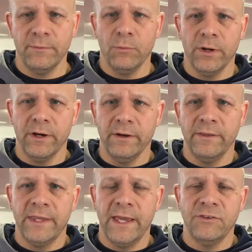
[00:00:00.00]
where
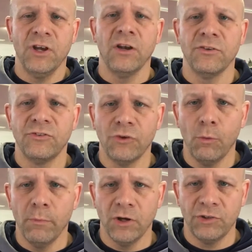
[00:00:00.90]
they had done so
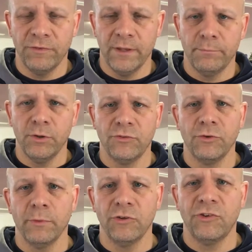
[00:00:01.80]
much of it and put
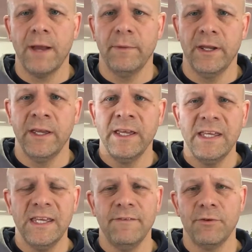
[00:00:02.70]
so much time in it,
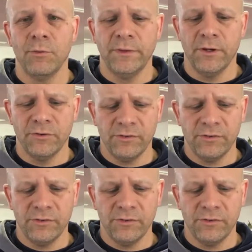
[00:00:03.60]
even when they're